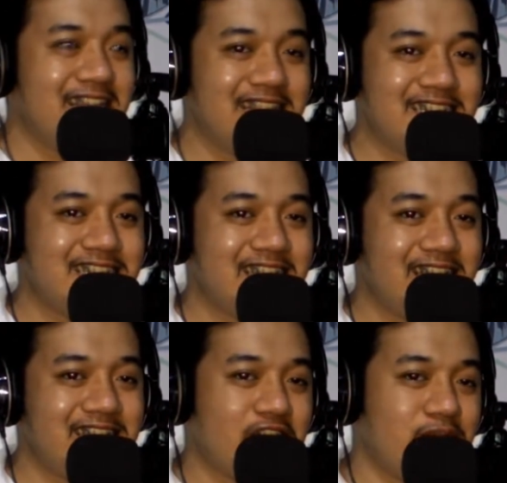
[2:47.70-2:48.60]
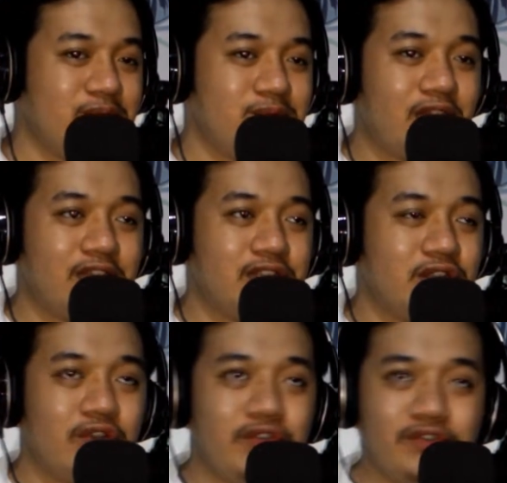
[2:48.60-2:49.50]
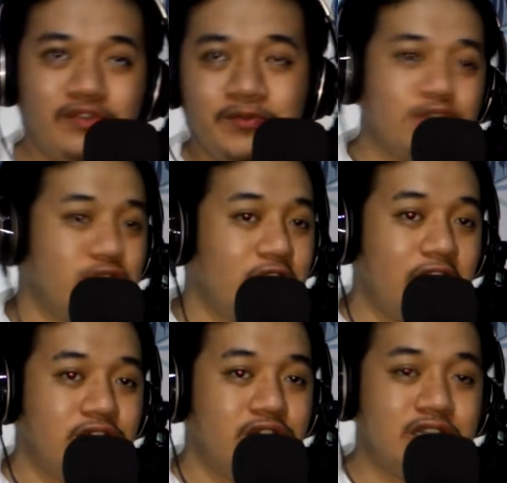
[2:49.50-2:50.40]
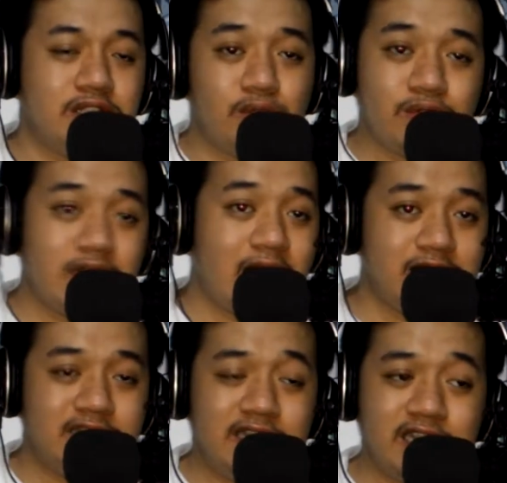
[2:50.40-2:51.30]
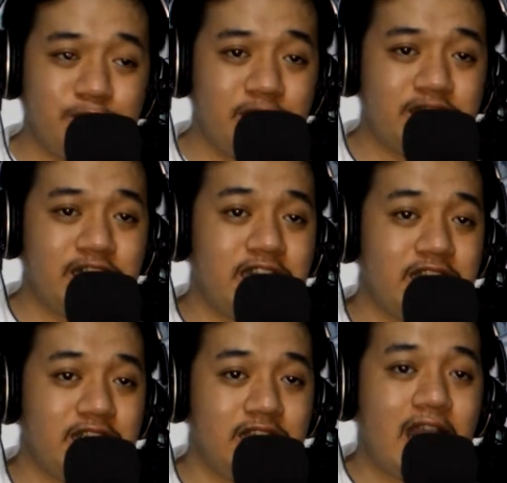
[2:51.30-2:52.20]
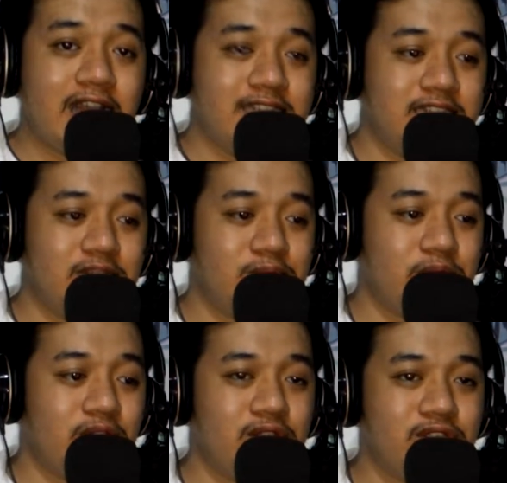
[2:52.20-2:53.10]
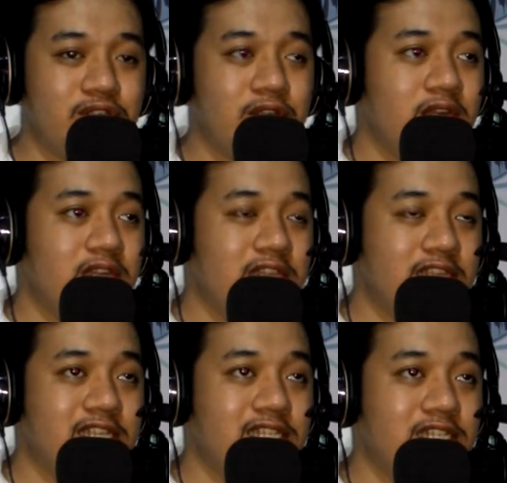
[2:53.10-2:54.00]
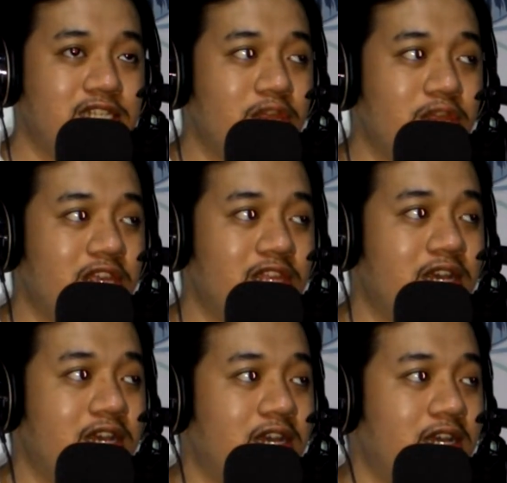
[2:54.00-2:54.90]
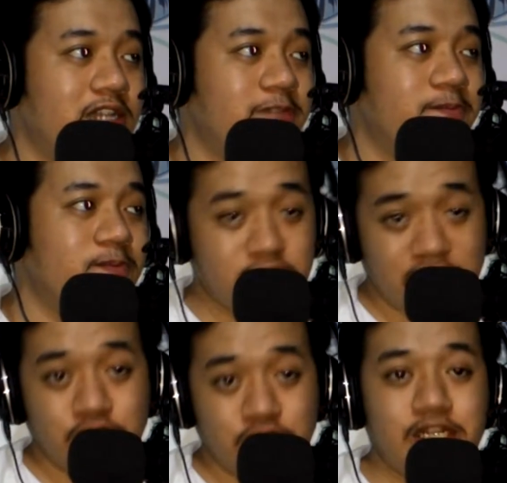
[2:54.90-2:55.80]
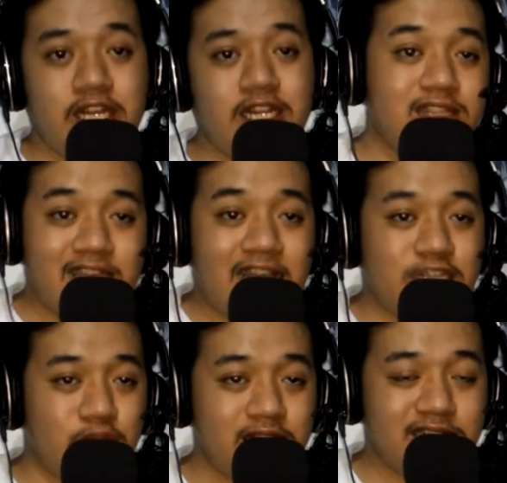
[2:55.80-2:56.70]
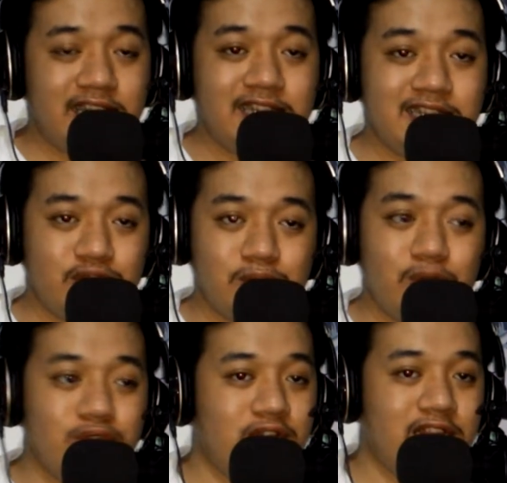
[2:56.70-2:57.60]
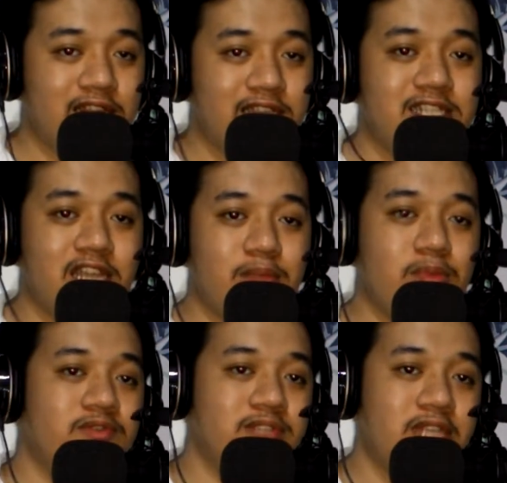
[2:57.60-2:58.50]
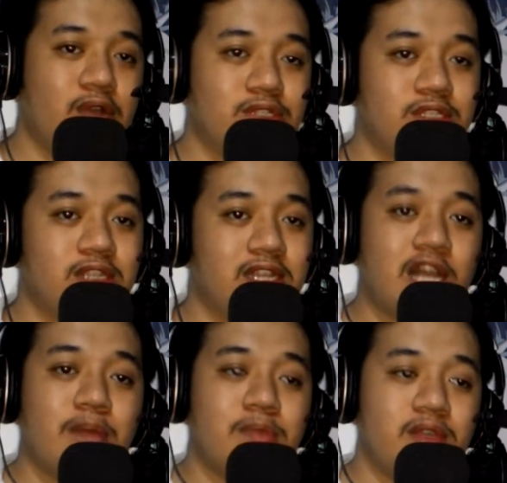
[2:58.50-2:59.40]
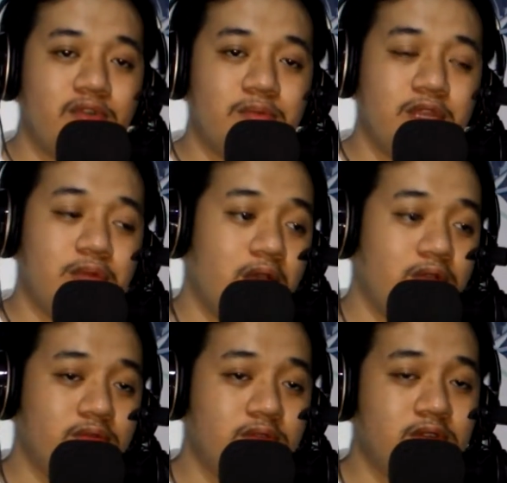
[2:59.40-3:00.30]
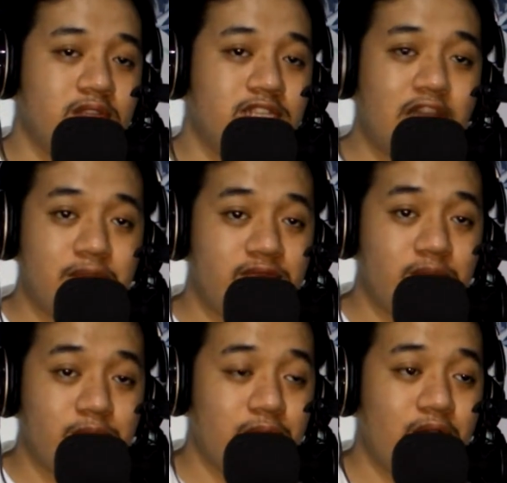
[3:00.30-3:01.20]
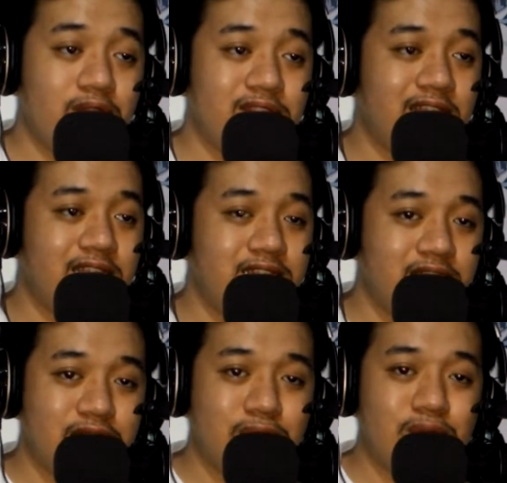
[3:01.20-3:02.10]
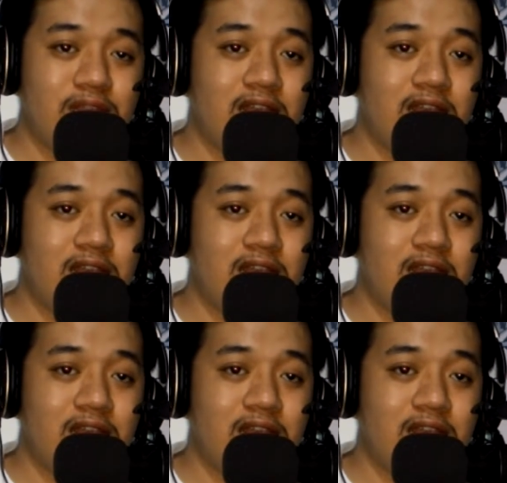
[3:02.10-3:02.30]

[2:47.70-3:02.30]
this is like some kind of modulation in tonality, especially the accent, because this is something that intentional, that they actually intended to modulate this type of sounds that coming from their mouth. And yeah, so